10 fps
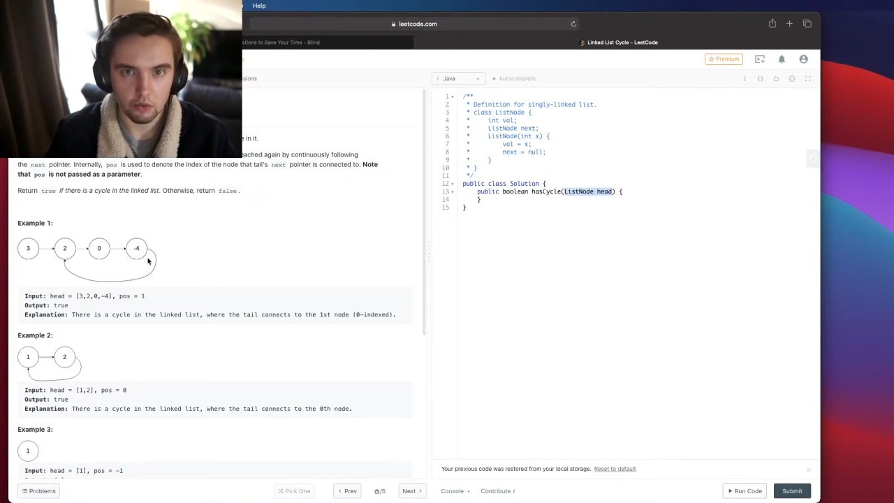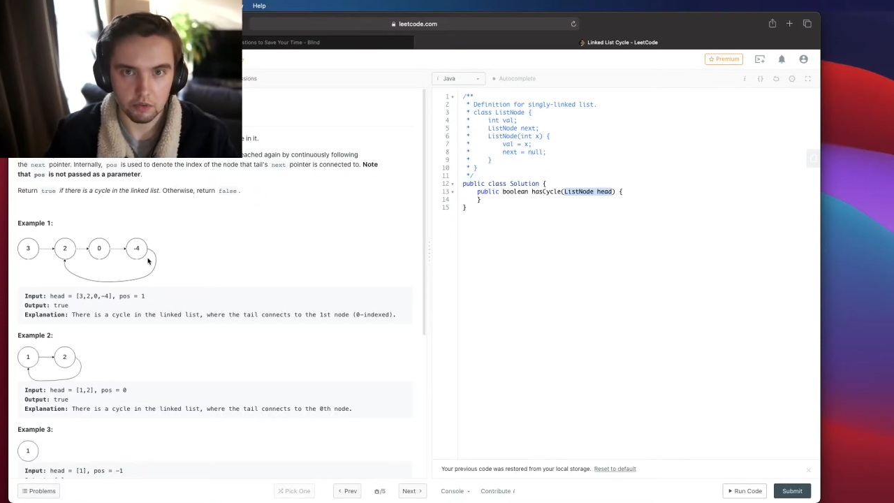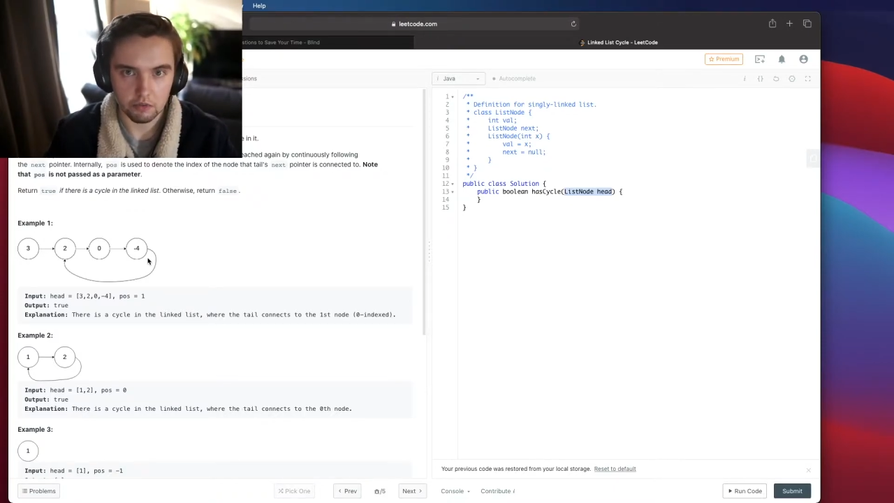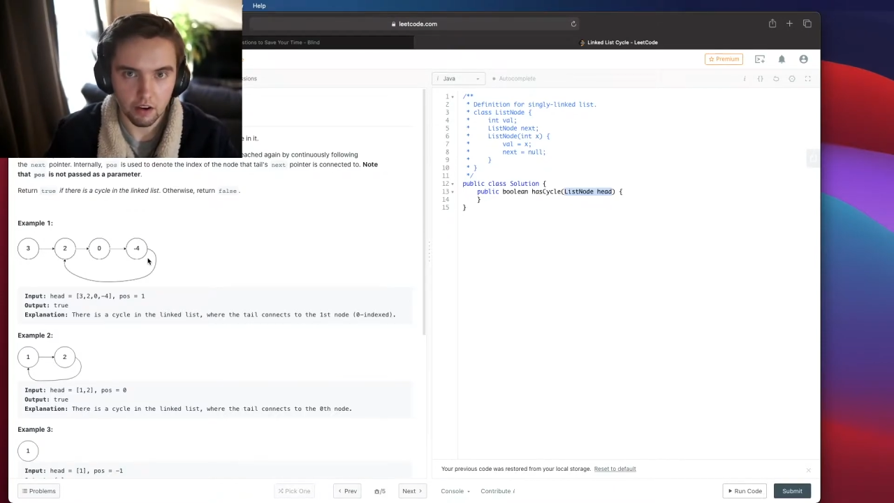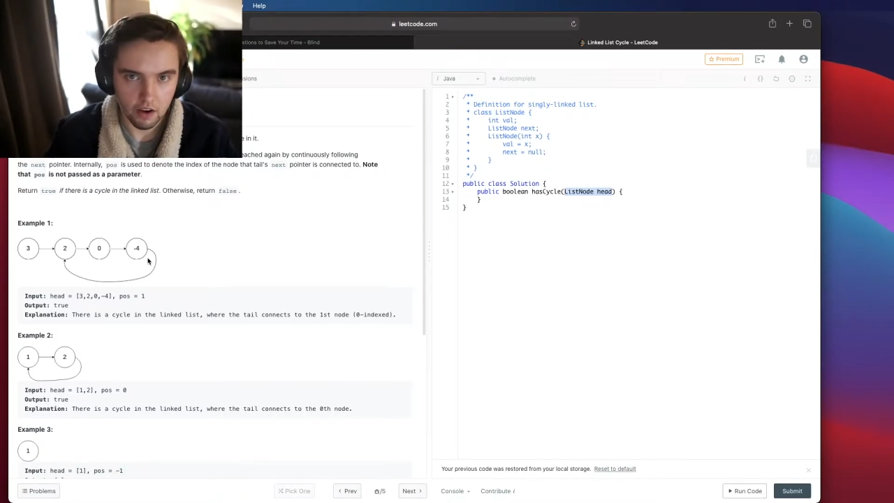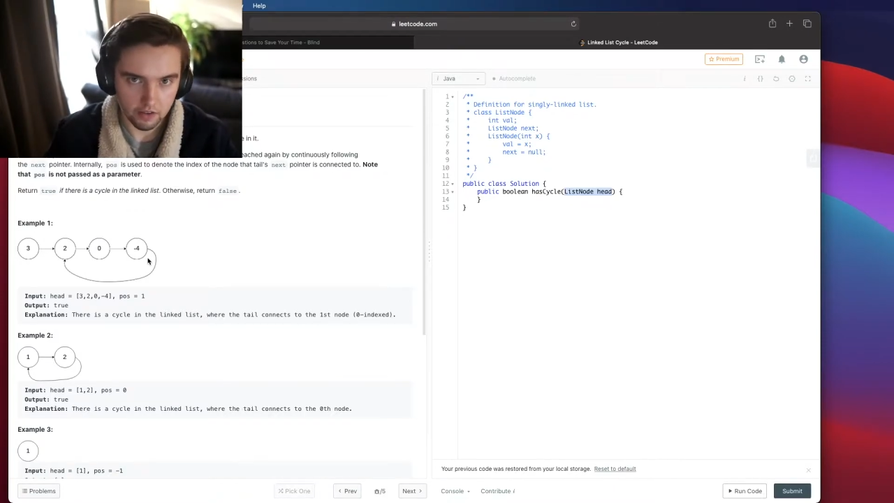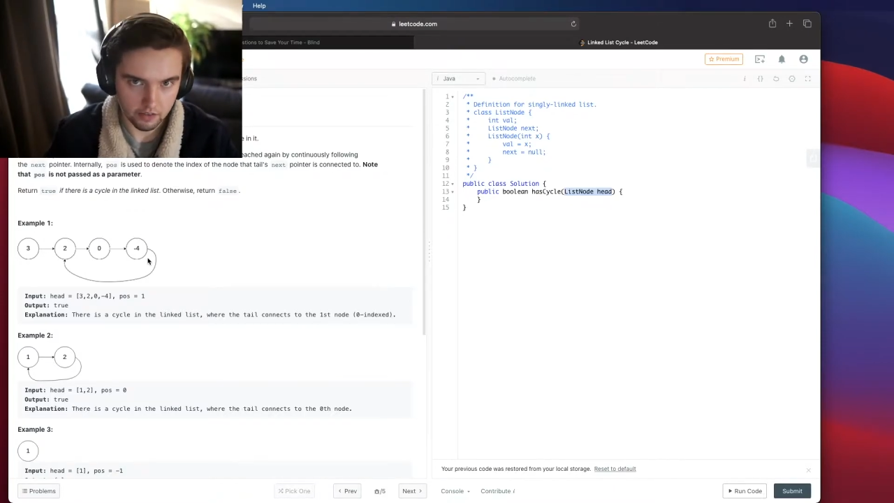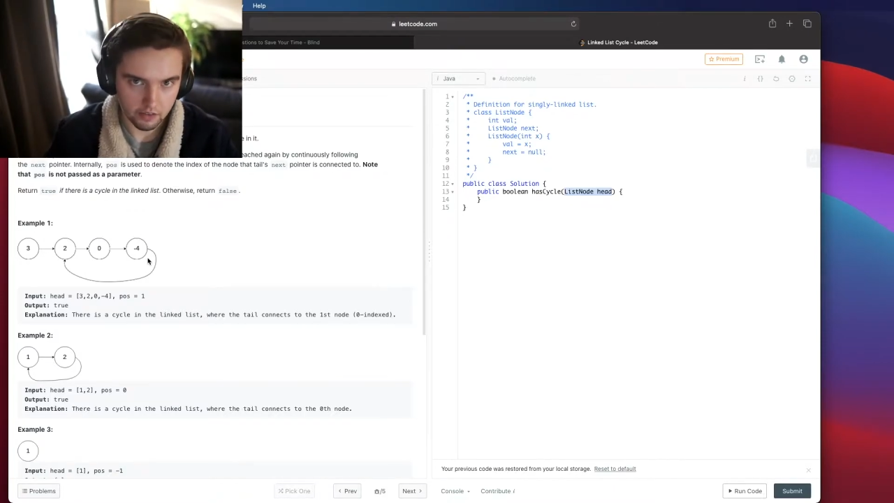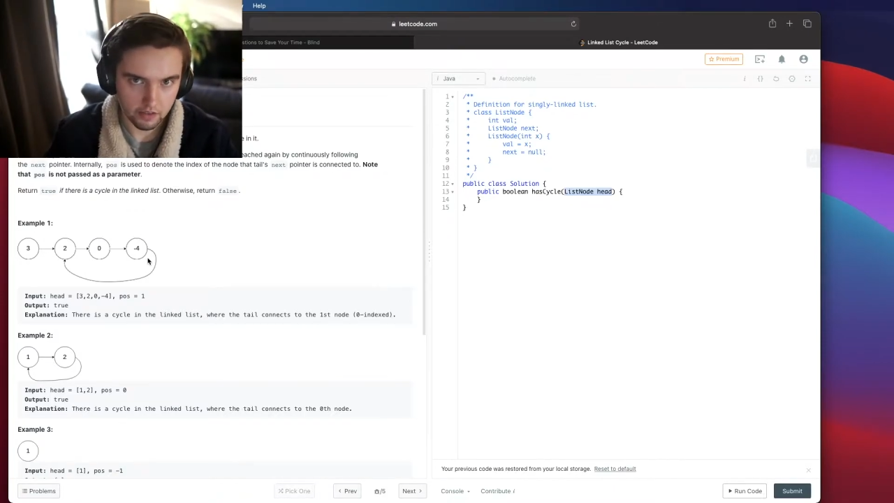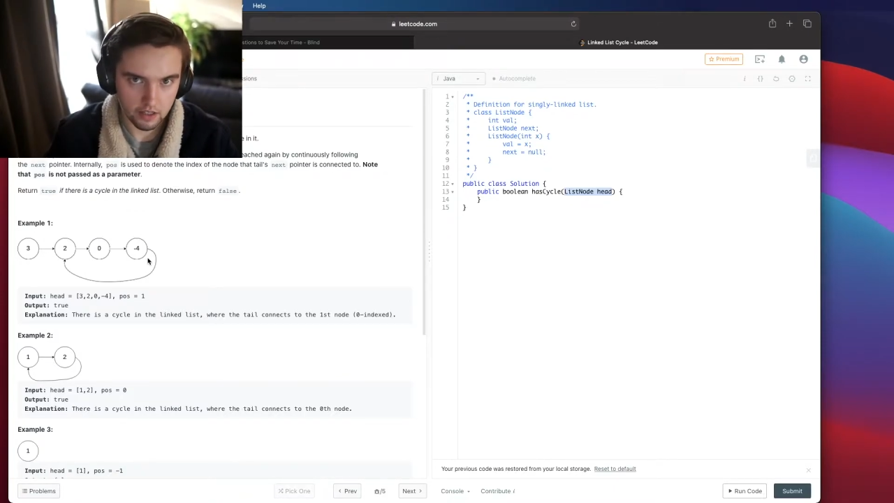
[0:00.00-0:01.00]
we find
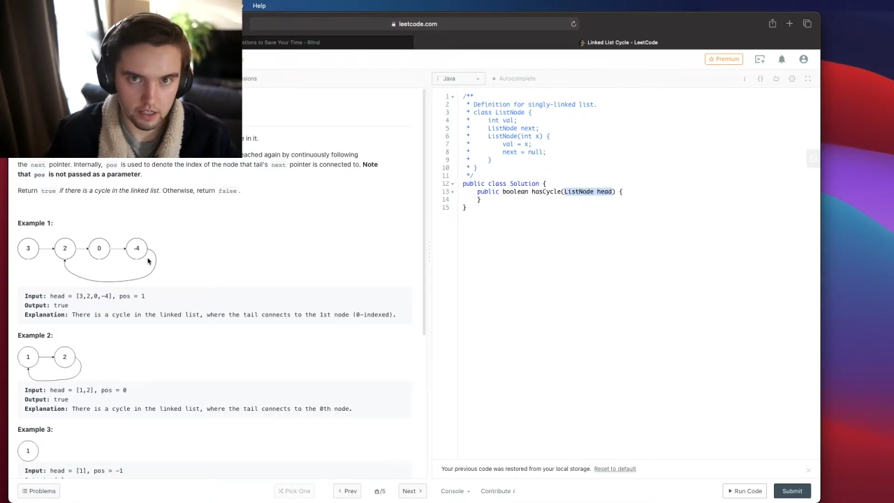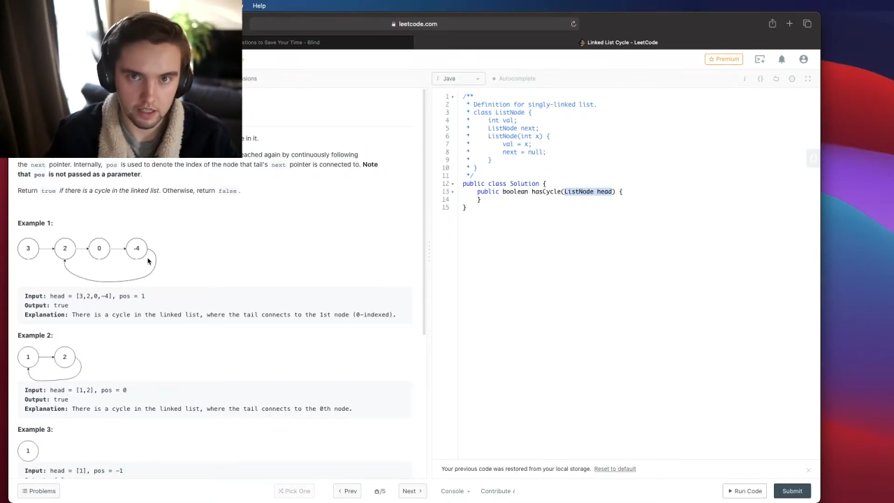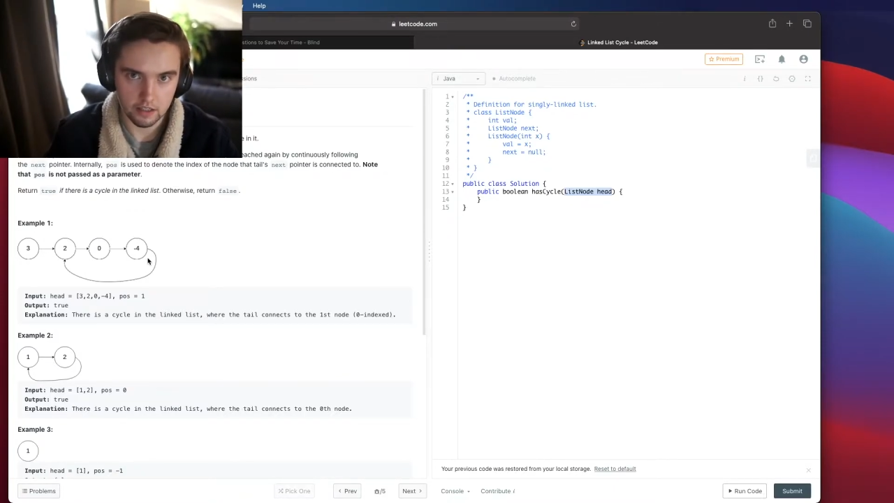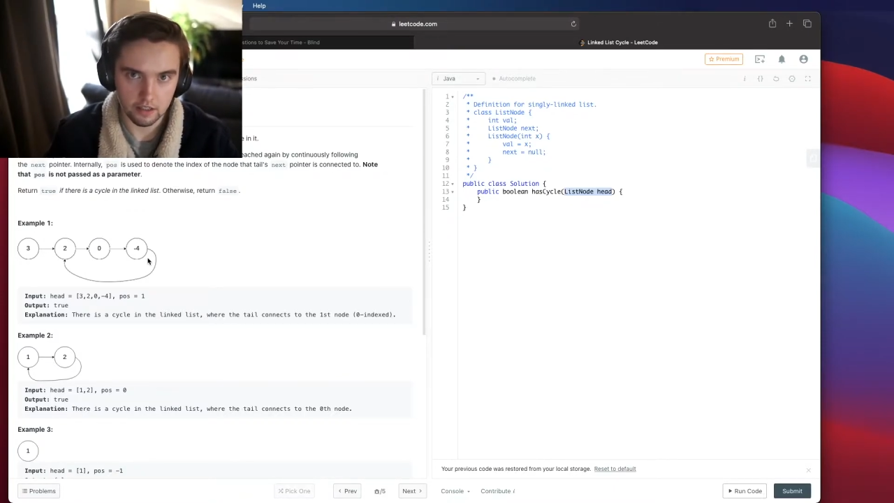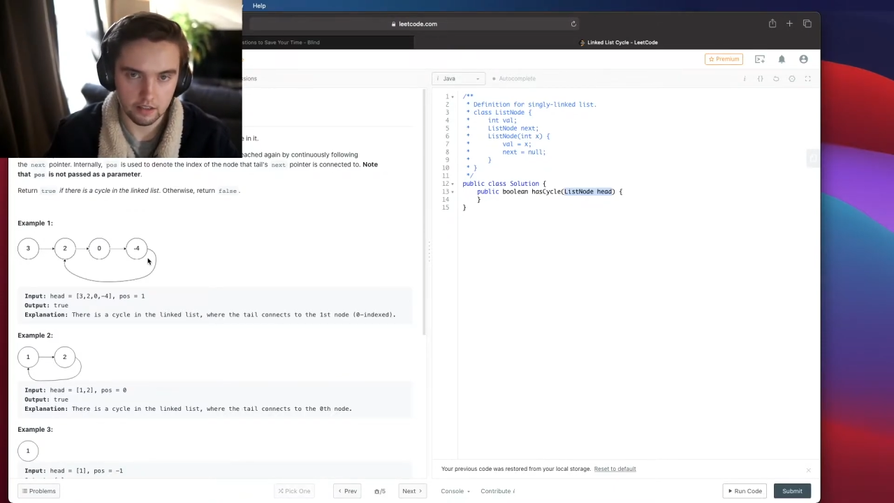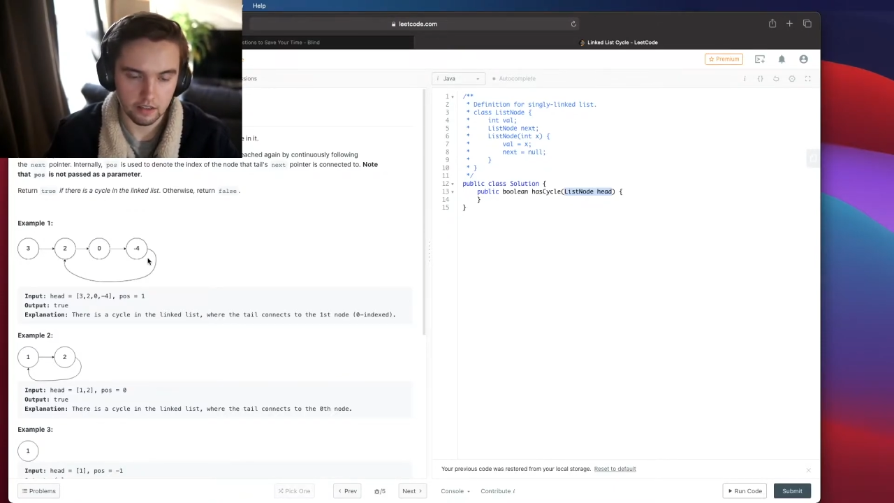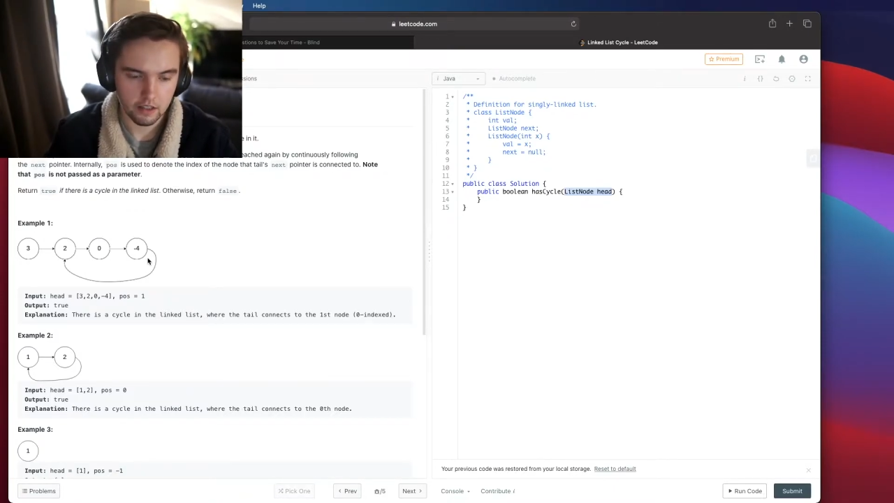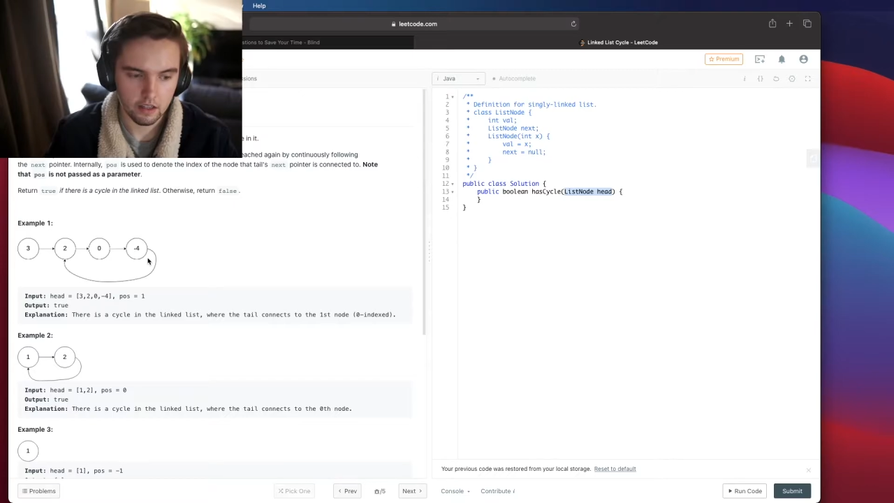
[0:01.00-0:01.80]
the